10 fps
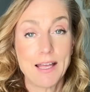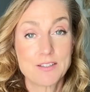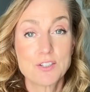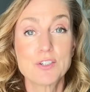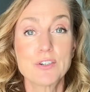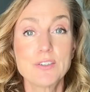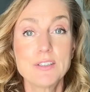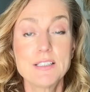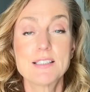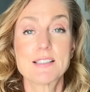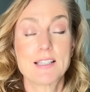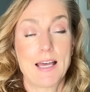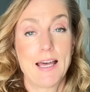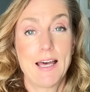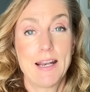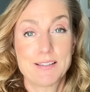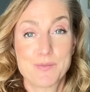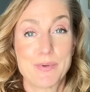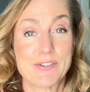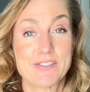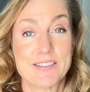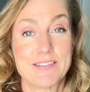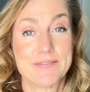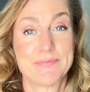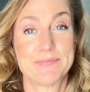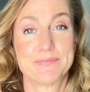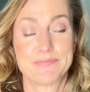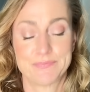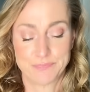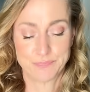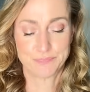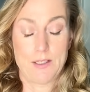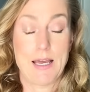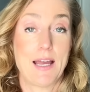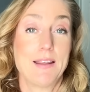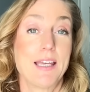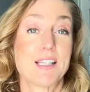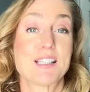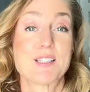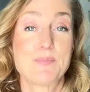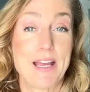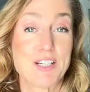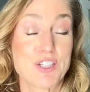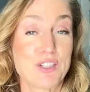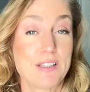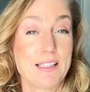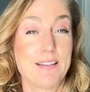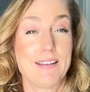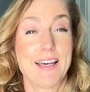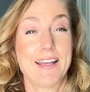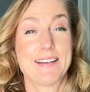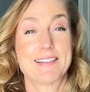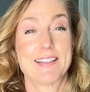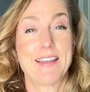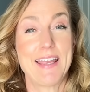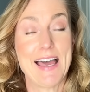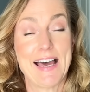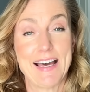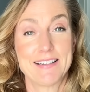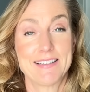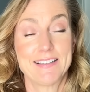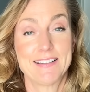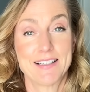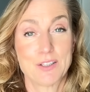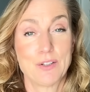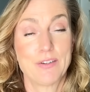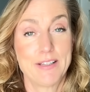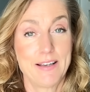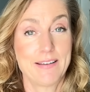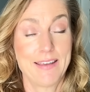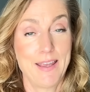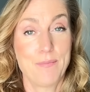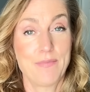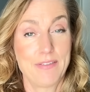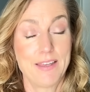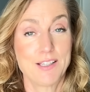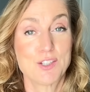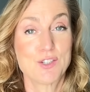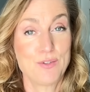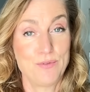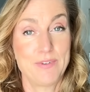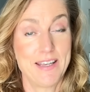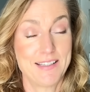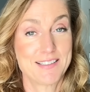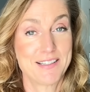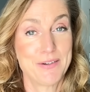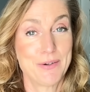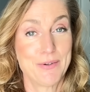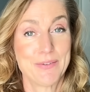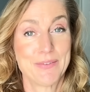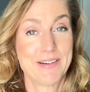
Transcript: as a journalist and as a person. I think especially that they added the Claudia Kim thing 2 days ago.